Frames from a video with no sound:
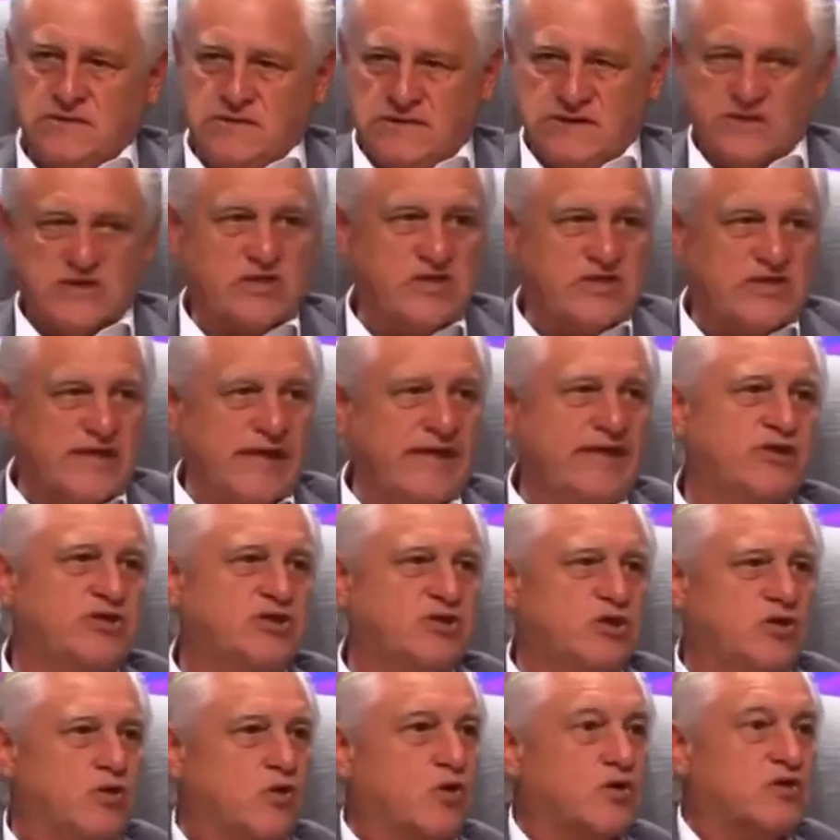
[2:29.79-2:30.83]

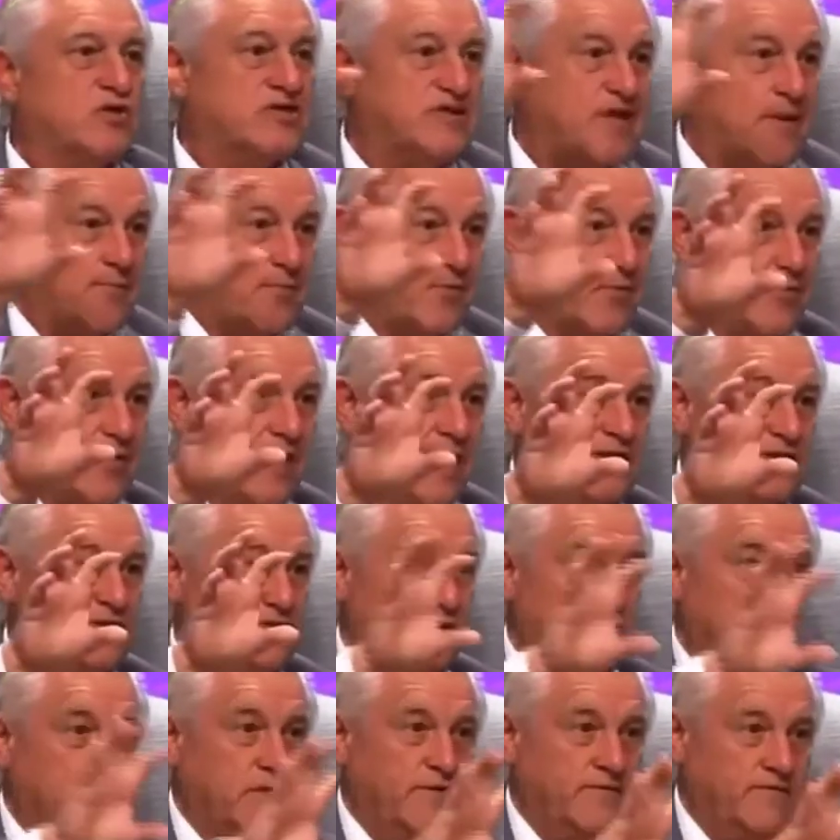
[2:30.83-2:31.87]
distinction or
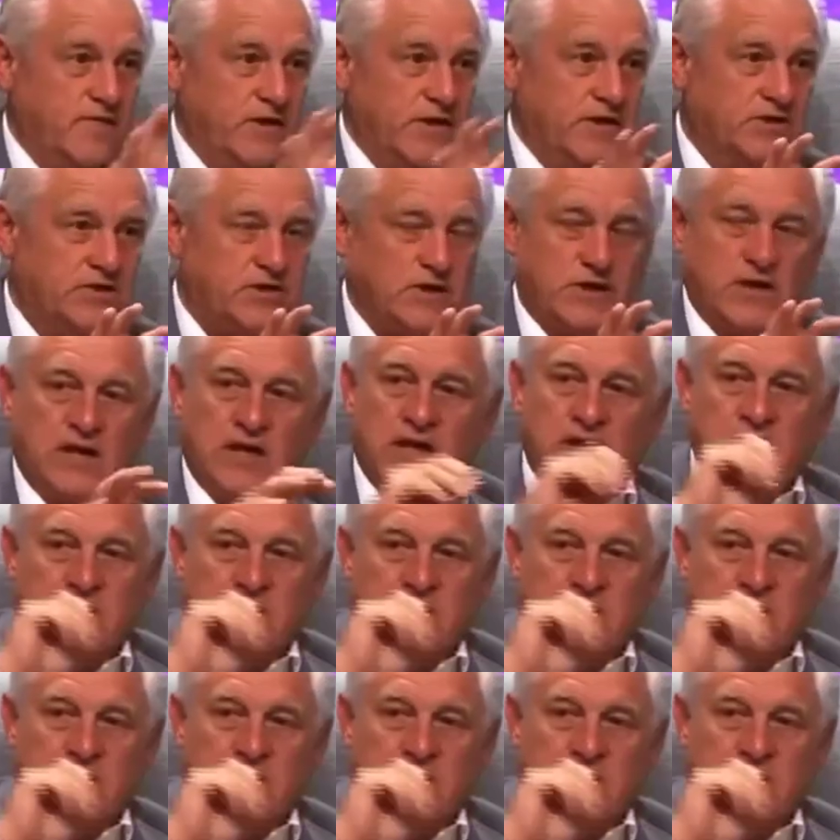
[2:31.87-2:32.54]
separation or division.